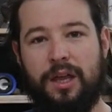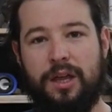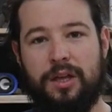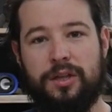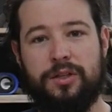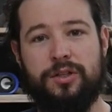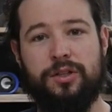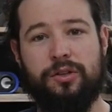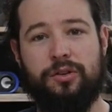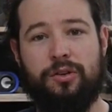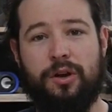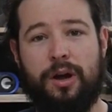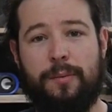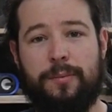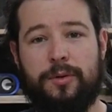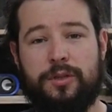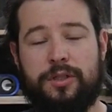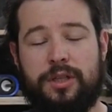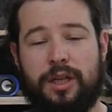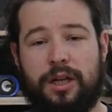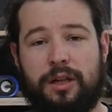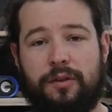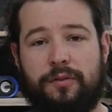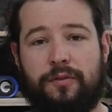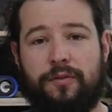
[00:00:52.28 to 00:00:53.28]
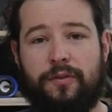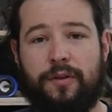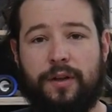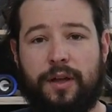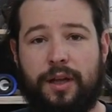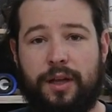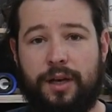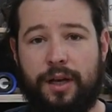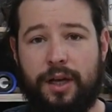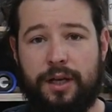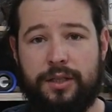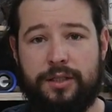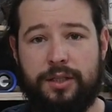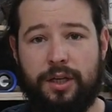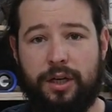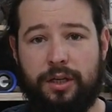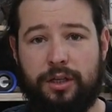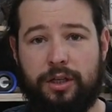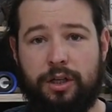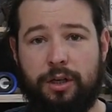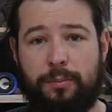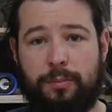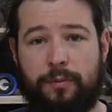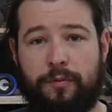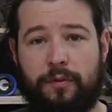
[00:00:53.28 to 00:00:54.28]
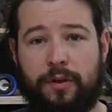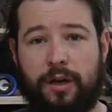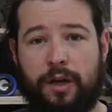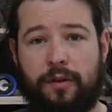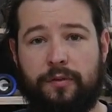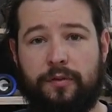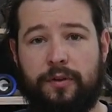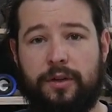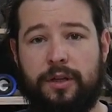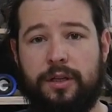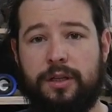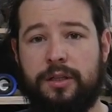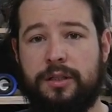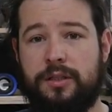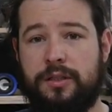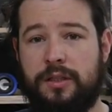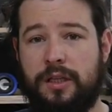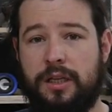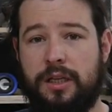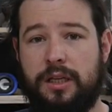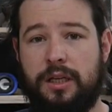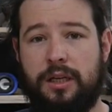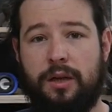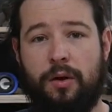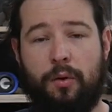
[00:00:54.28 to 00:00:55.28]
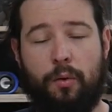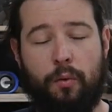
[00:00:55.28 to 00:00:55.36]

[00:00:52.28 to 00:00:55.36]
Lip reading: So grab yourself a nice hot cup of coffee, tea,